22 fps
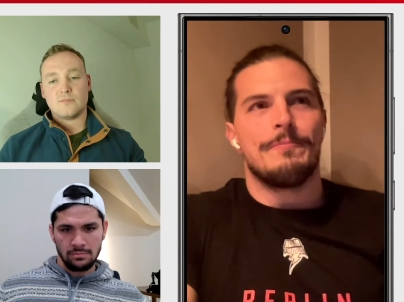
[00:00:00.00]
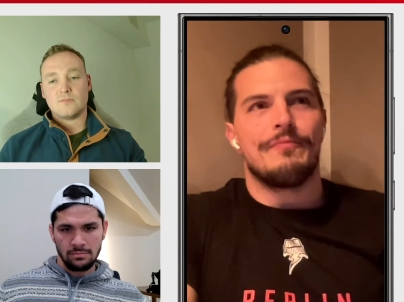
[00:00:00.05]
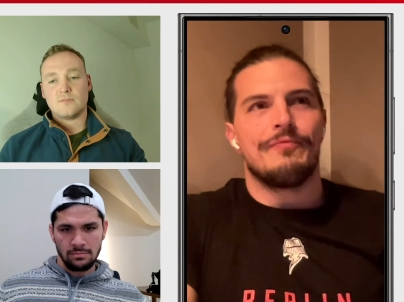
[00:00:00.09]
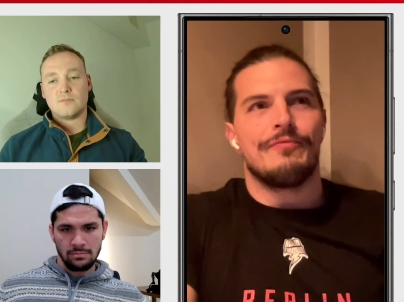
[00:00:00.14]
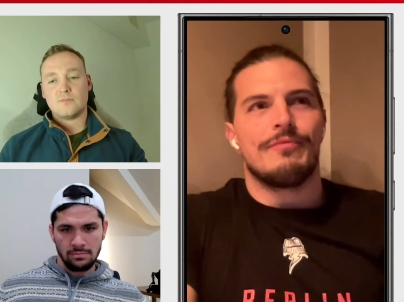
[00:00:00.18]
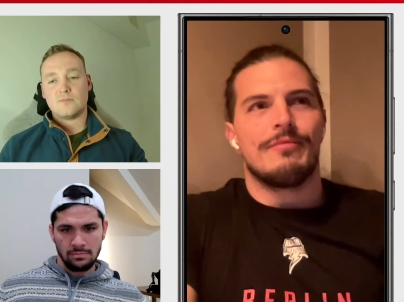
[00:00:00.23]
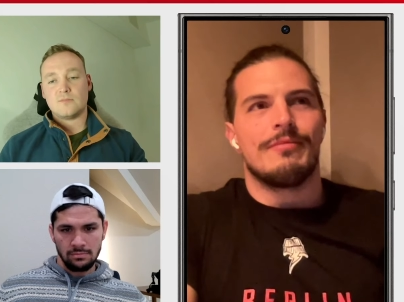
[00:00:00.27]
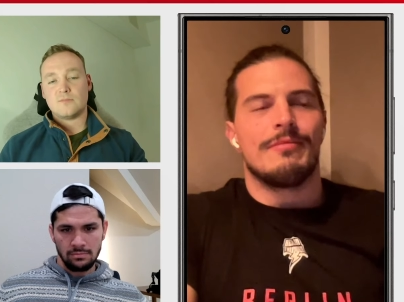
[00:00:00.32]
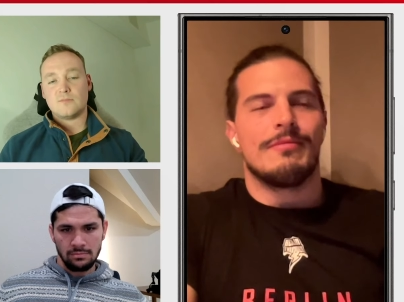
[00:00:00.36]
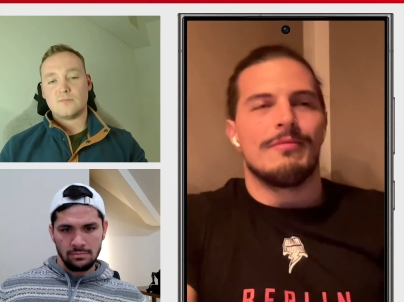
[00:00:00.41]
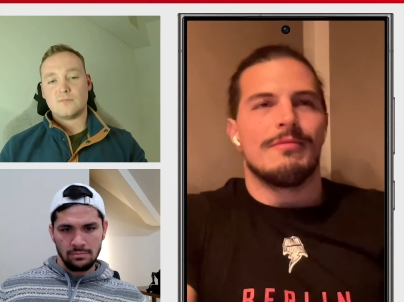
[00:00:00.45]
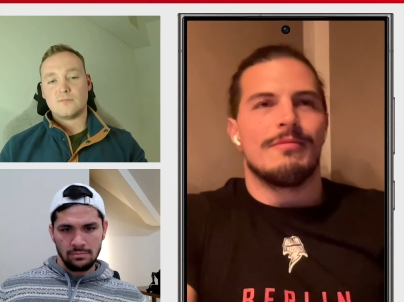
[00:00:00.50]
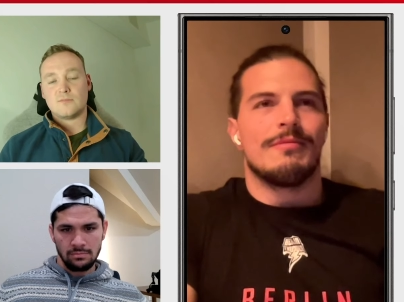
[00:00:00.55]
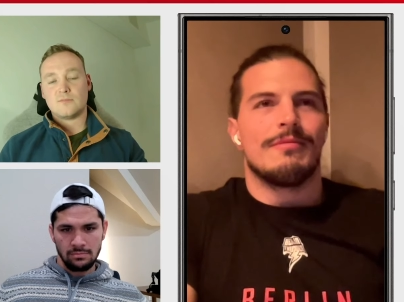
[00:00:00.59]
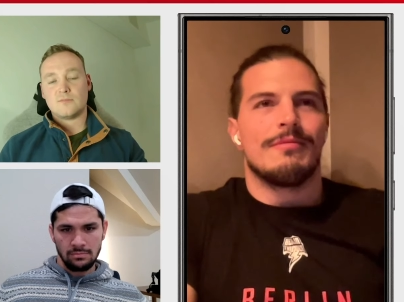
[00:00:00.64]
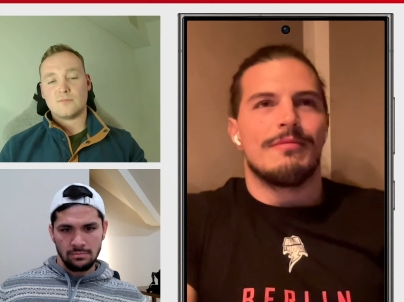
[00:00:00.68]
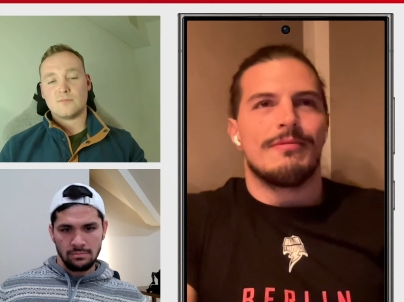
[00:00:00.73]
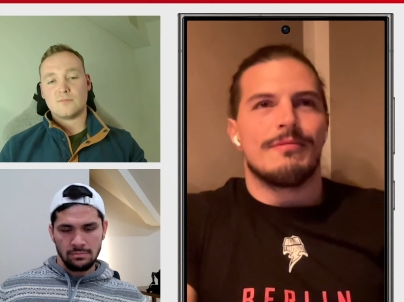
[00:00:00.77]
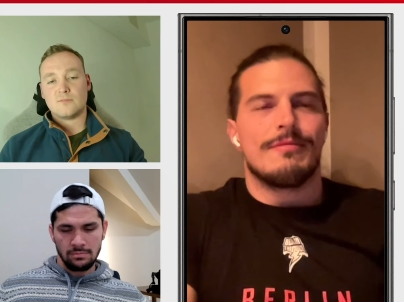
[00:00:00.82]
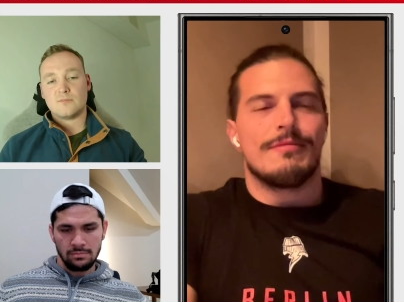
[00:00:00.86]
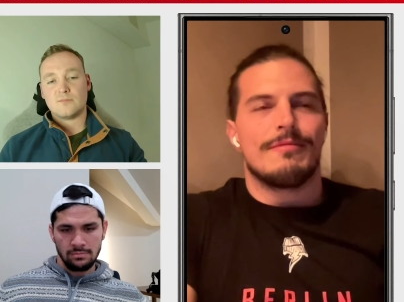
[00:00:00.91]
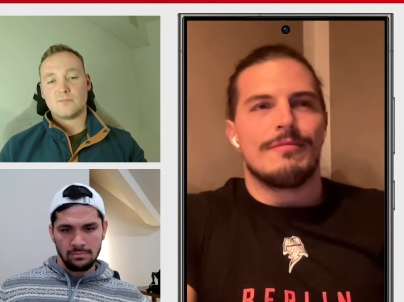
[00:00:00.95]

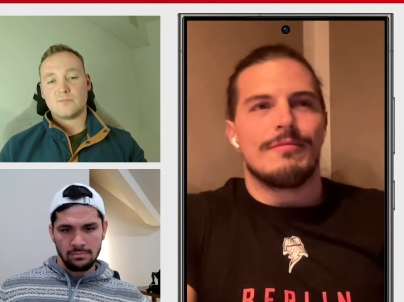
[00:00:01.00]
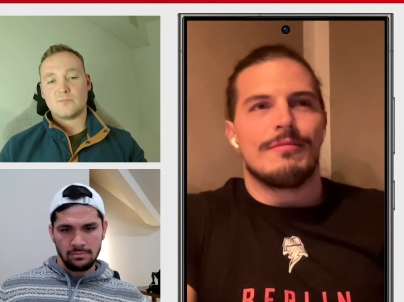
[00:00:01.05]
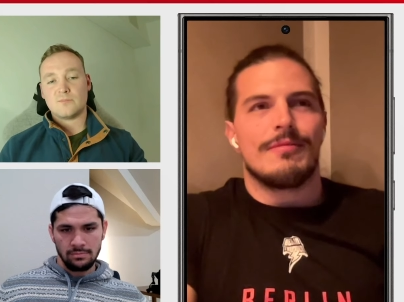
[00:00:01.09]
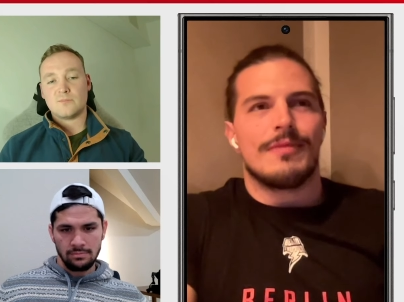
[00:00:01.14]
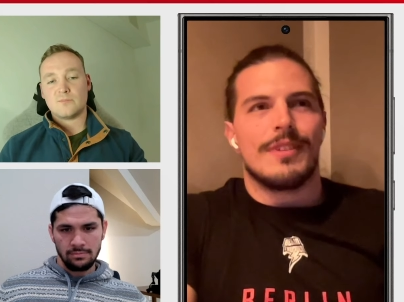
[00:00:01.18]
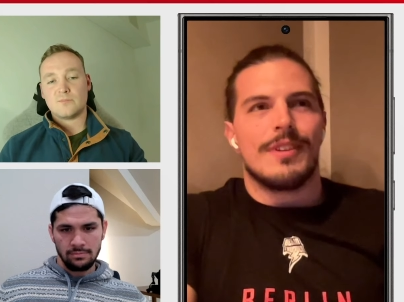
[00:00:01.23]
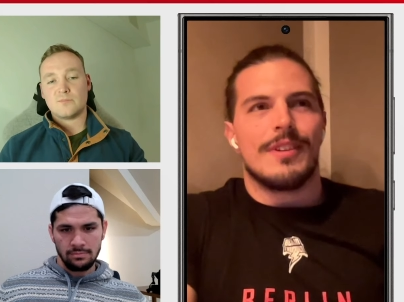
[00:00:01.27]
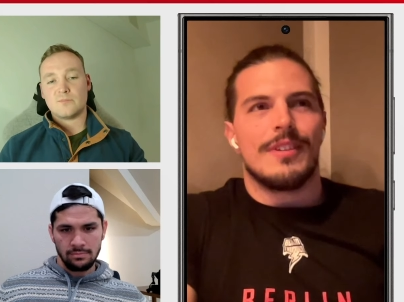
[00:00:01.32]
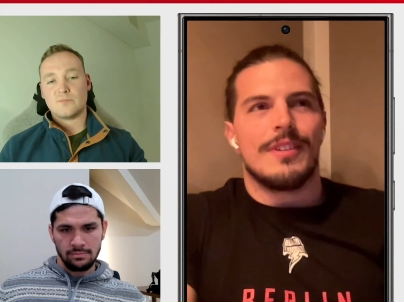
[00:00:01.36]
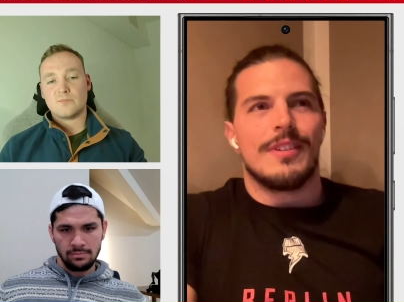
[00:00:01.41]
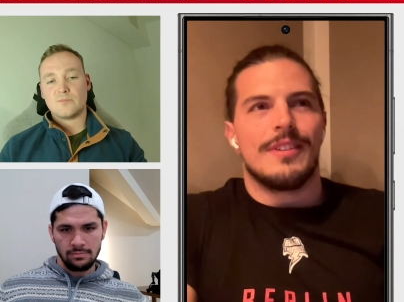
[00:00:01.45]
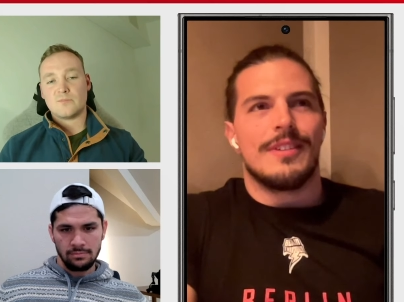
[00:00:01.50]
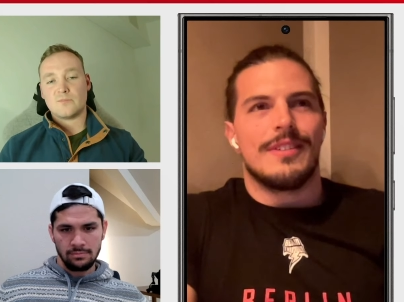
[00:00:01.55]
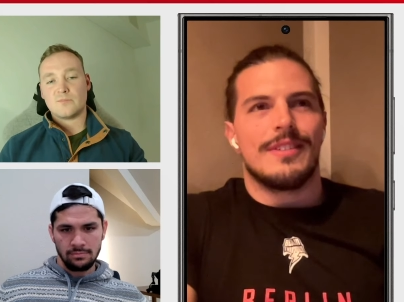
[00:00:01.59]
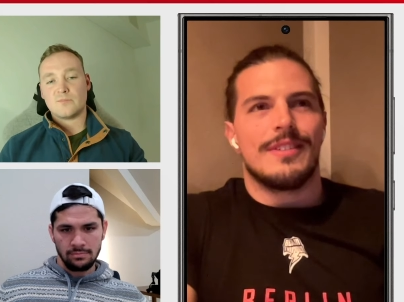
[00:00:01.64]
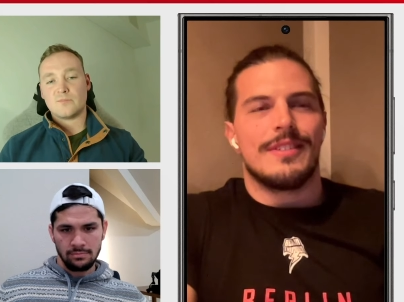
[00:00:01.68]
(no one is talking)